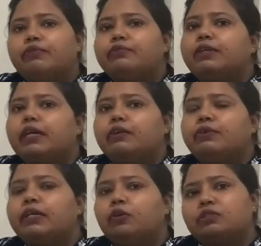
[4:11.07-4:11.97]
we are
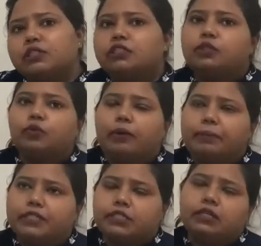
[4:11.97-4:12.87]
giving oxygen to a
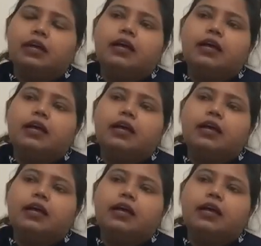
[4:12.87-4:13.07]
patient.